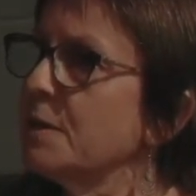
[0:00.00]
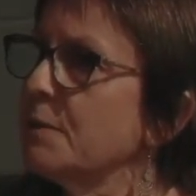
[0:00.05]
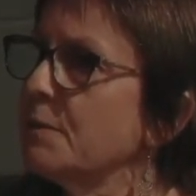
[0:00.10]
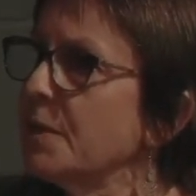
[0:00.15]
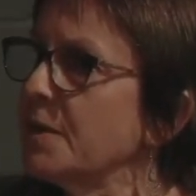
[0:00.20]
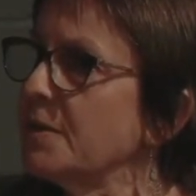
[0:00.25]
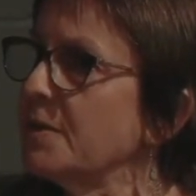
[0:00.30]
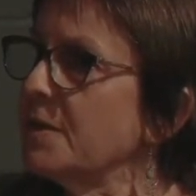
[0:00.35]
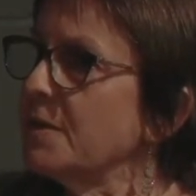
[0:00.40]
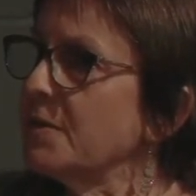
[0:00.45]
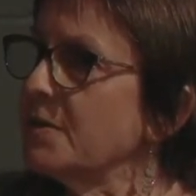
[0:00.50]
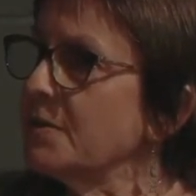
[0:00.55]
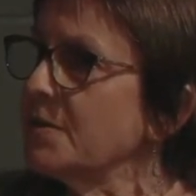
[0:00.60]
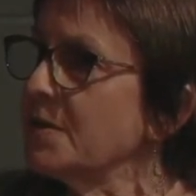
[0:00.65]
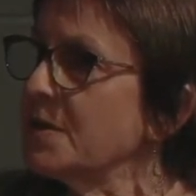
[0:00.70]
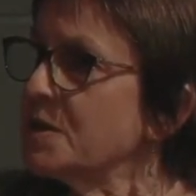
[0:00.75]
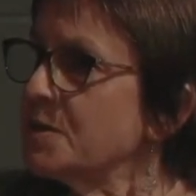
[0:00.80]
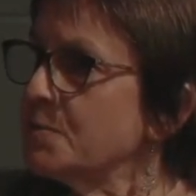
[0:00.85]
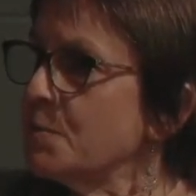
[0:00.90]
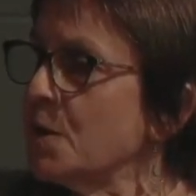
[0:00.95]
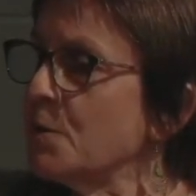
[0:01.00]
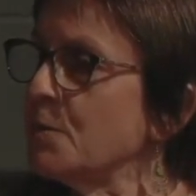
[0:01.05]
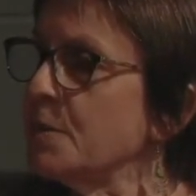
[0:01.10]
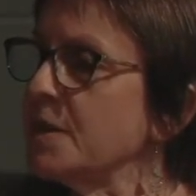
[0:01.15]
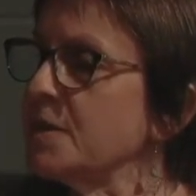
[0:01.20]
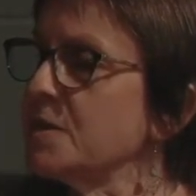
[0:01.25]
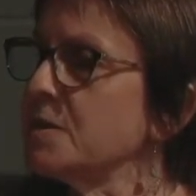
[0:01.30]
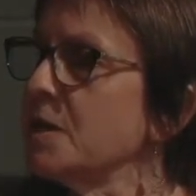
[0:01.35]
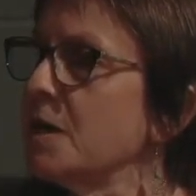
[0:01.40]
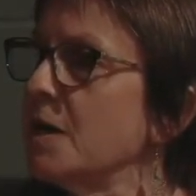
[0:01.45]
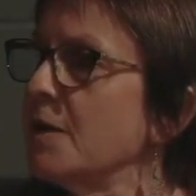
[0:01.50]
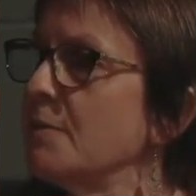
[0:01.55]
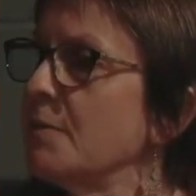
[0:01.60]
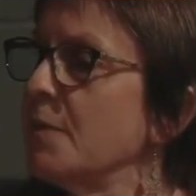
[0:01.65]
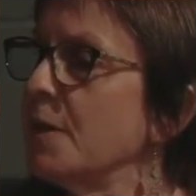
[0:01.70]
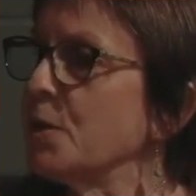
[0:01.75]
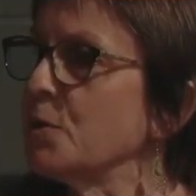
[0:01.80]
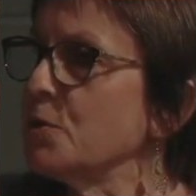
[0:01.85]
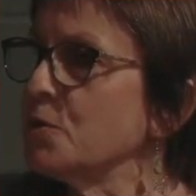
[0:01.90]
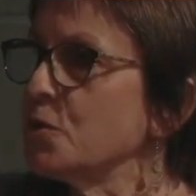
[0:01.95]
but at this moment in time,
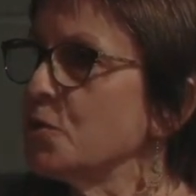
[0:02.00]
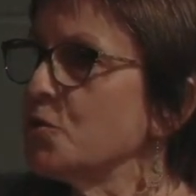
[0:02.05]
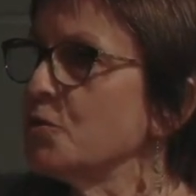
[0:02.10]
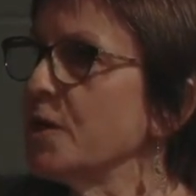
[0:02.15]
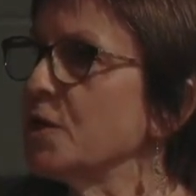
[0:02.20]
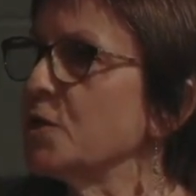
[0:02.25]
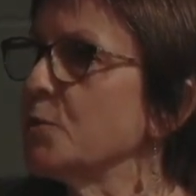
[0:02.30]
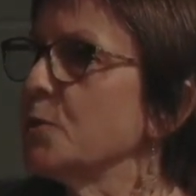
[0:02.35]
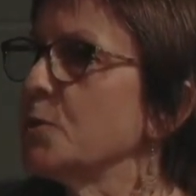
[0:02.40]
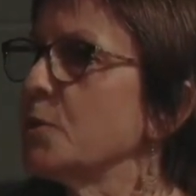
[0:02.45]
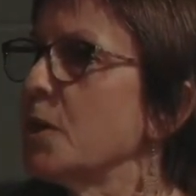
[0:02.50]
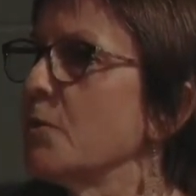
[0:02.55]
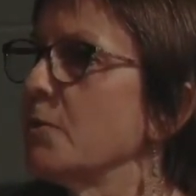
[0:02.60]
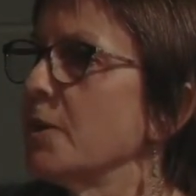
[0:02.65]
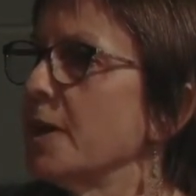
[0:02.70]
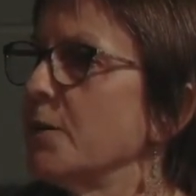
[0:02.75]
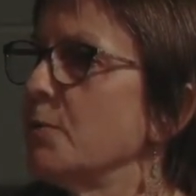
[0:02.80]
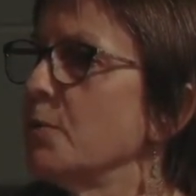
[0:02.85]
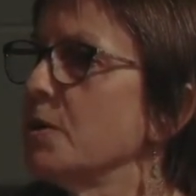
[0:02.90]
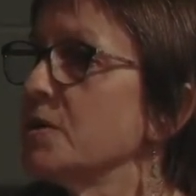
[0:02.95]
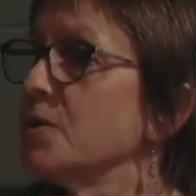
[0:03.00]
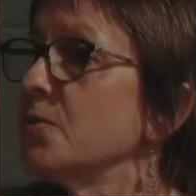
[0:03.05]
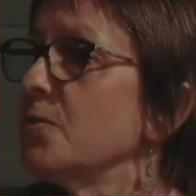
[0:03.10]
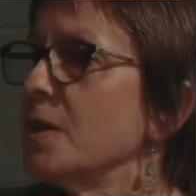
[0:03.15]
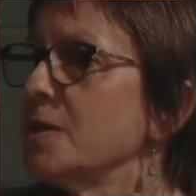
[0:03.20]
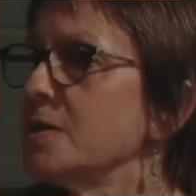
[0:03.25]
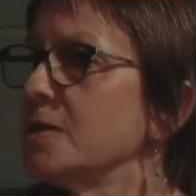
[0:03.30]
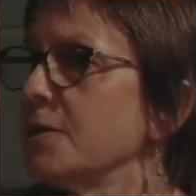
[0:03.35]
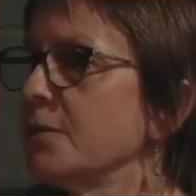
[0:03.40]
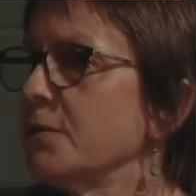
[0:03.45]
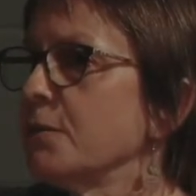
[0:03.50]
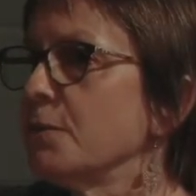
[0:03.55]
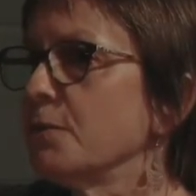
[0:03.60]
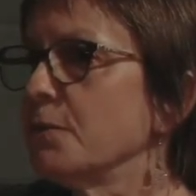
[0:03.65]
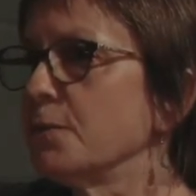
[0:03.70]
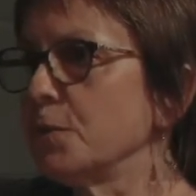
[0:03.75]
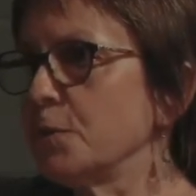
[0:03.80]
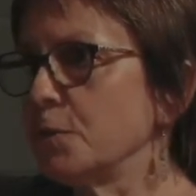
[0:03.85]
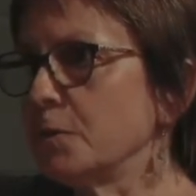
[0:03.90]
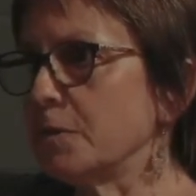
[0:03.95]
my concentration was, okay, what does fasting from
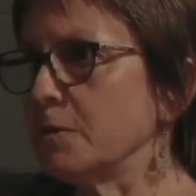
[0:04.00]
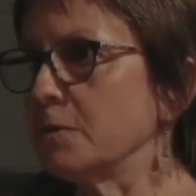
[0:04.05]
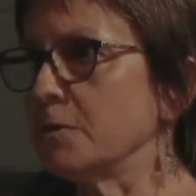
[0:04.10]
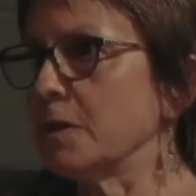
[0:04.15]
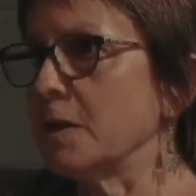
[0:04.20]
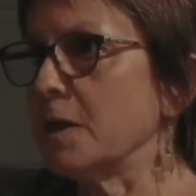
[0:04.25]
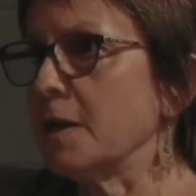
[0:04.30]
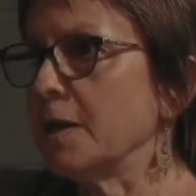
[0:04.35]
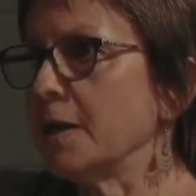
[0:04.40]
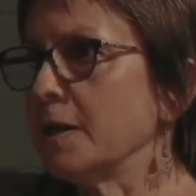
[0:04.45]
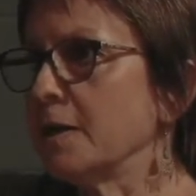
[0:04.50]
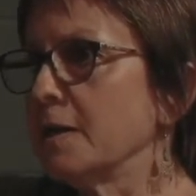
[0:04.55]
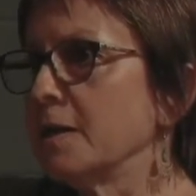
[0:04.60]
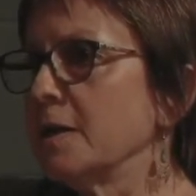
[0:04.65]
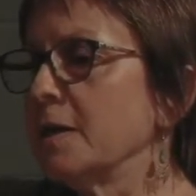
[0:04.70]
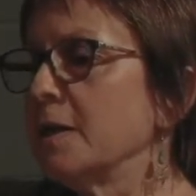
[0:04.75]
food look like?